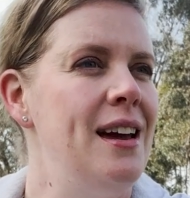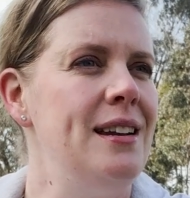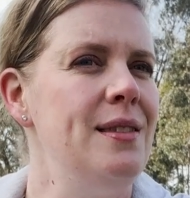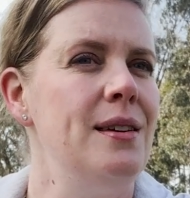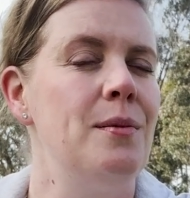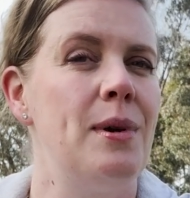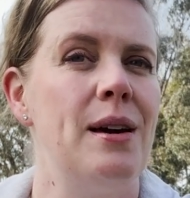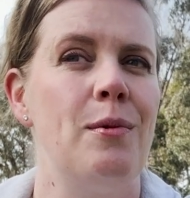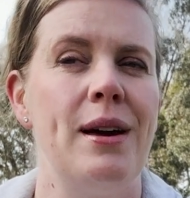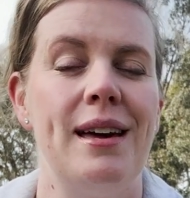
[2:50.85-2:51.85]
anything
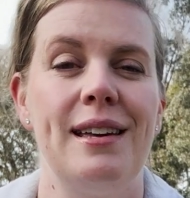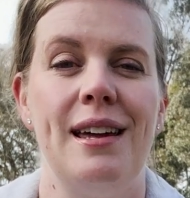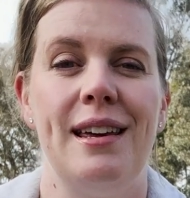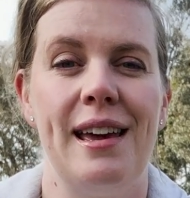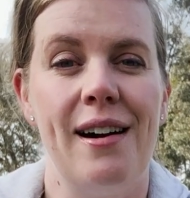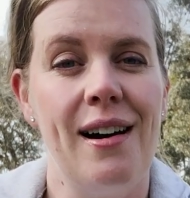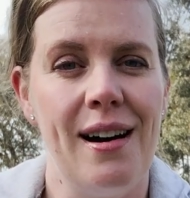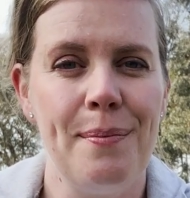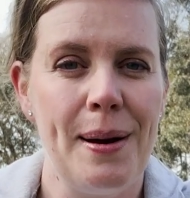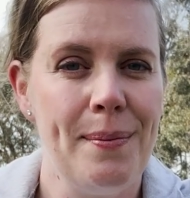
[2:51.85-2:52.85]
where we're getting our
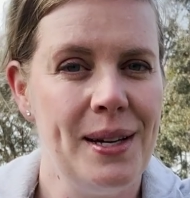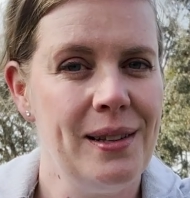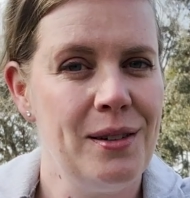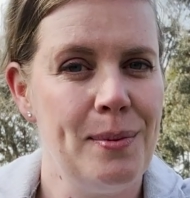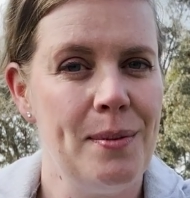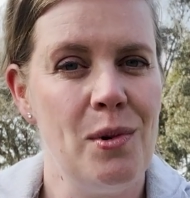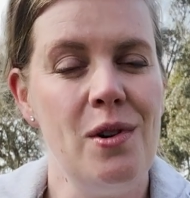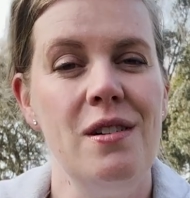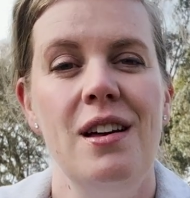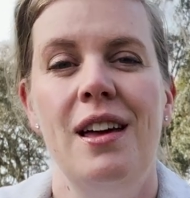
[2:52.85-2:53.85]
heart pumping a little bit more.